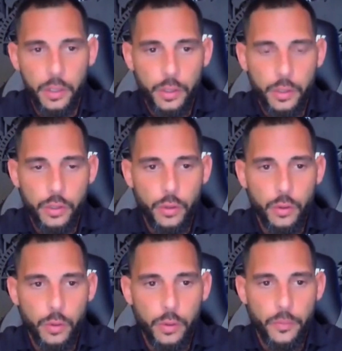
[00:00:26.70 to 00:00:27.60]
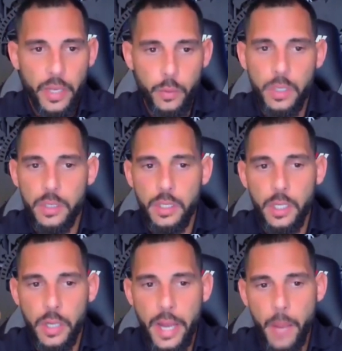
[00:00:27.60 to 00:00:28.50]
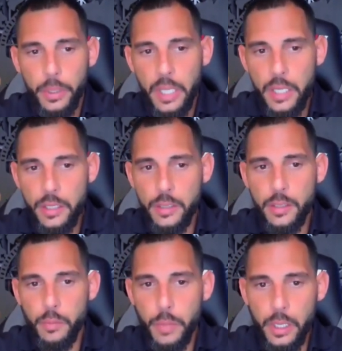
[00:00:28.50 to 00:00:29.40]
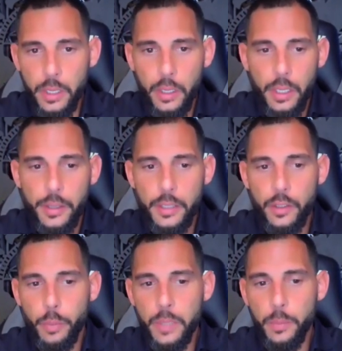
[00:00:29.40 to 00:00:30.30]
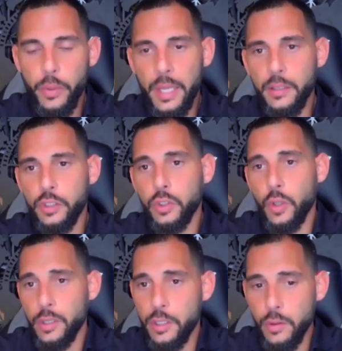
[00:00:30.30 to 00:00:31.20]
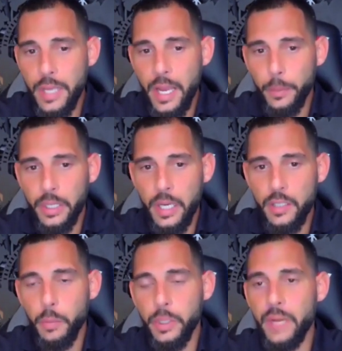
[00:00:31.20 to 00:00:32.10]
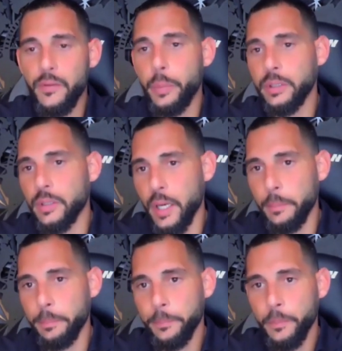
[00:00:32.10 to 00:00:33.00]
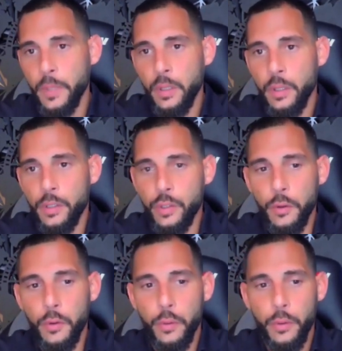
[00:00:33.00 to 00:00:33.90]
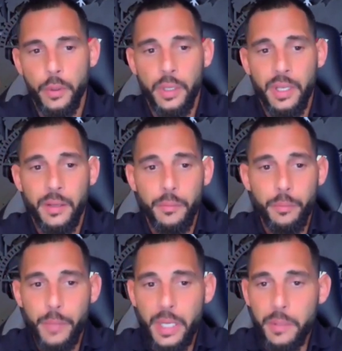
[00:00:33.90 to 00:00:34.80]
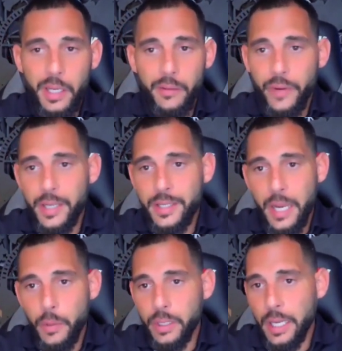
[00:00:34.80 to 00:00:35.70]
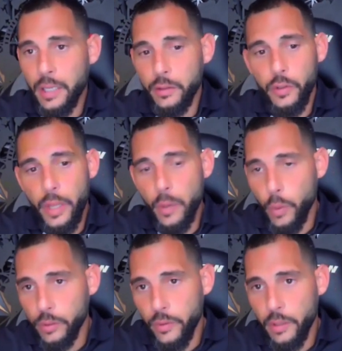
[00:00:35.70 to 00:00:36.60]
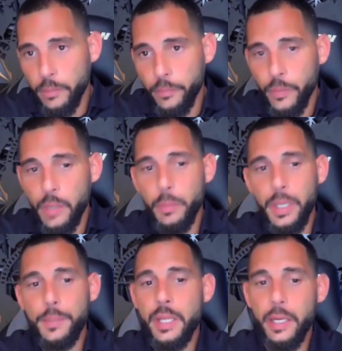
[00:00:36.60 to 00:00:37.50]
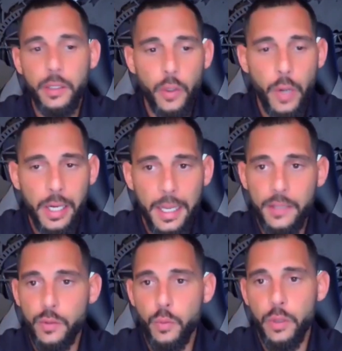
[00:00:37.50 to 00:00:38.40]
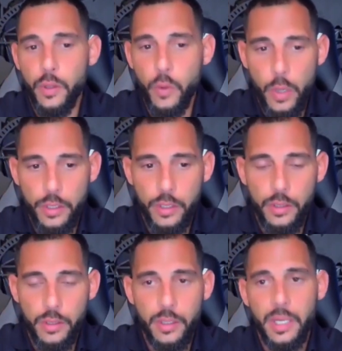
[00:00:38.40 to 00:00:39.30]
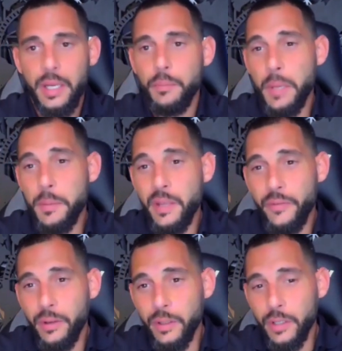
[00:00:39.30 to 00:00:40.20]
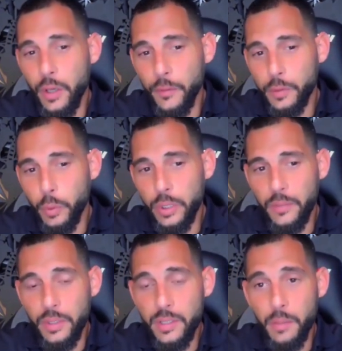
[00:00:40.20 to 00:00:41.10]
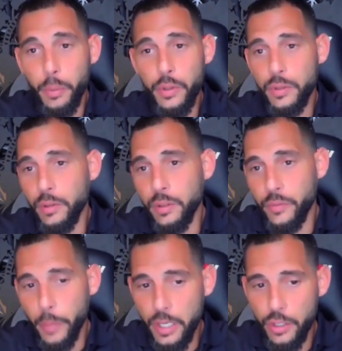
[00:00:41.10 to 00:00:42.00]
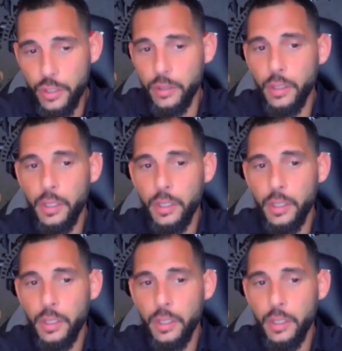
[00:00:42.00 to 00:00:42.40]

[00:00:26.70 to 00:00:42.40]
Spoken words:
So as we can see here, applications submitted. These are people that started to do the application but never picked the time. So maybe they didn't find a time on the calendar that worked for them. Maybe they didn't know how to answer one of the questions. Maybe they felt uncomfortable giving some personal information.